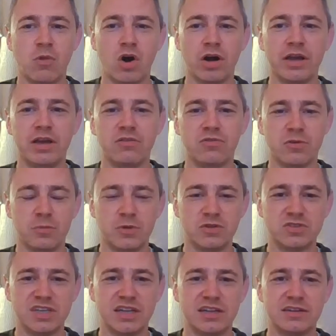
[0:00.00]
hongi from New
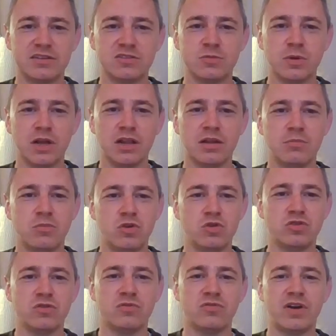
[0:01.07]
Zealand as well. And
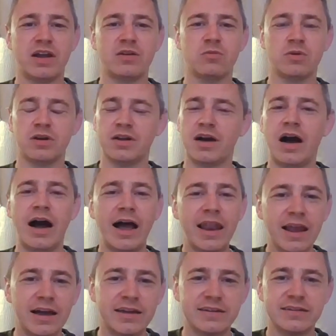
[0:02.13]
Bruce and Frank were the
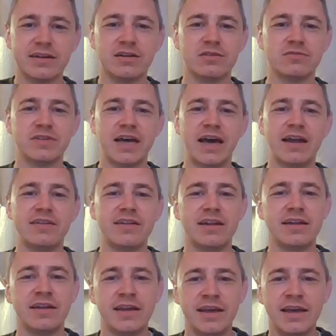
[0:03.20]
highlight of that,
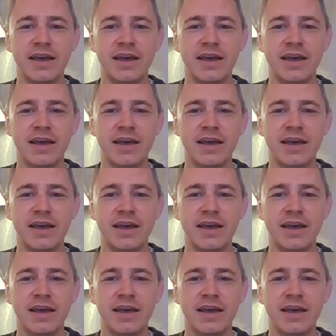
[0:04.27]
and